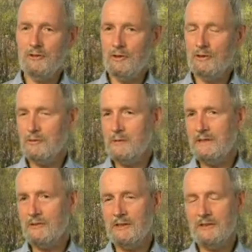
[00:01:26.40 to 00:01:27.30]
on its
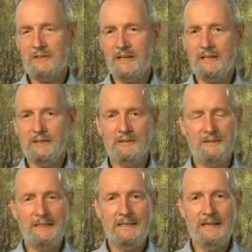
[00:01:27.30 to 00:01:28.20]
wings and its tail,
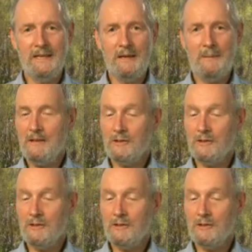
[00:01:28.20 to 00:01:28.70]
about